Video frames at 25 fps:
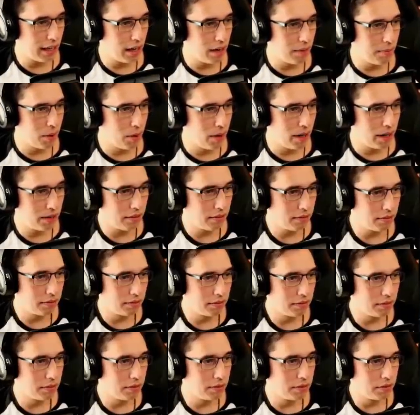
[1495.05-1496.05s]
out of my way.
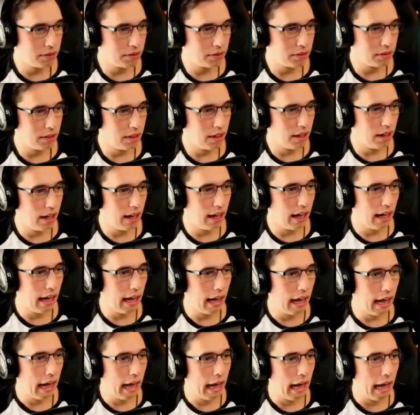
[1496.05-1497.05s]

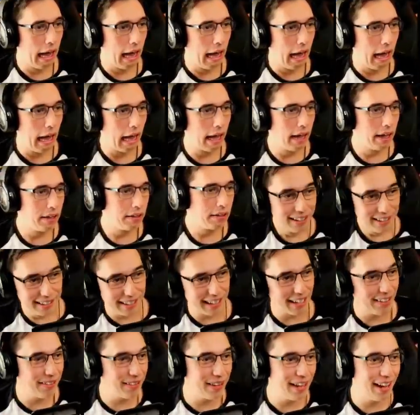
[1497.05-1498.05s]
Ah!
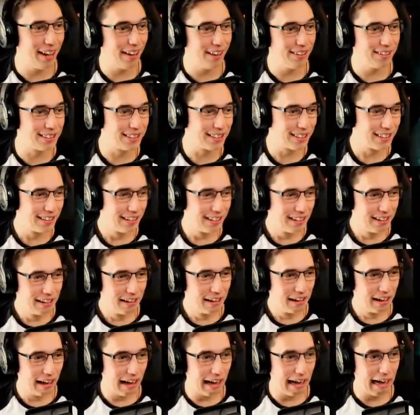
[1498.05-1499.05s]
Get me out!
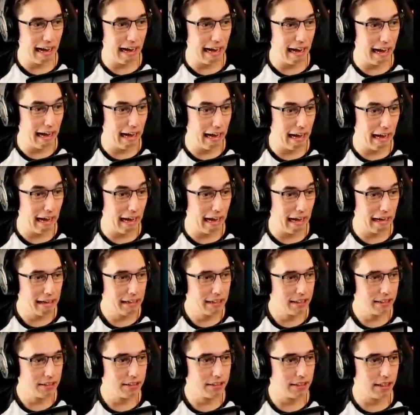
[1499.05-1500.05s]

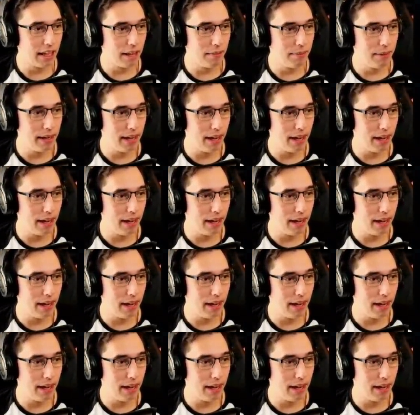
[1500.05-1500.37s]
Ah! Get me